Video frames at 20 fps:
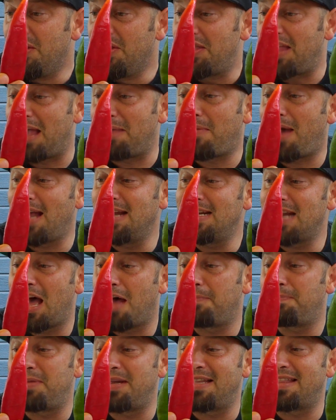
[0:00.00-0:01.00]
They might
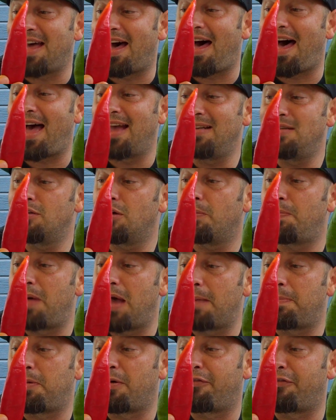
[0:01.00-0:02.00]
not be the ideal
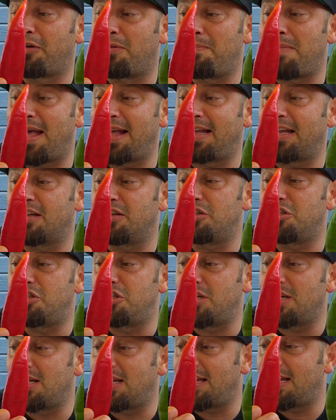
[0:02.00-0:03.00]
pepper for making
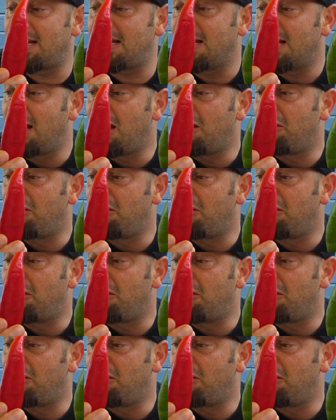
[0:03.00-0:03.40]
chili